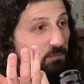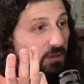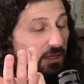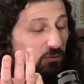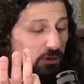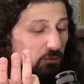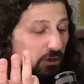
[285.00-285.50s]

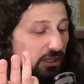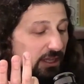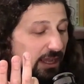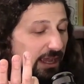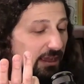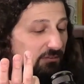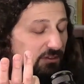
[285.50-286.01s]
Like what do you
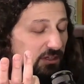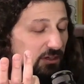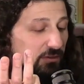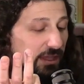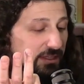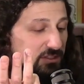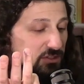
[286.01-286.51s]
have?
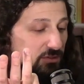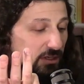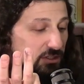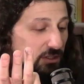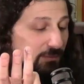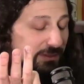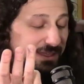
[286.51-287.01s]
That
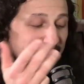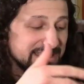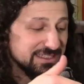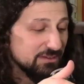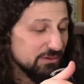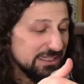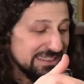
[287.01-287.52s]
structure, but that's
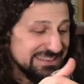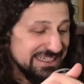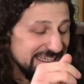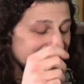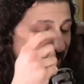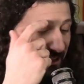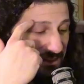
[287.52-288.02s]
a
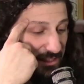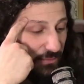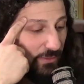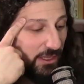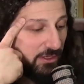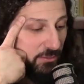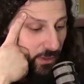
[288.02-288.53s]
ridiculous
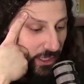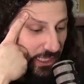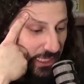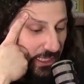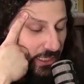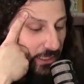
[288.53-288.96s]
amount of money.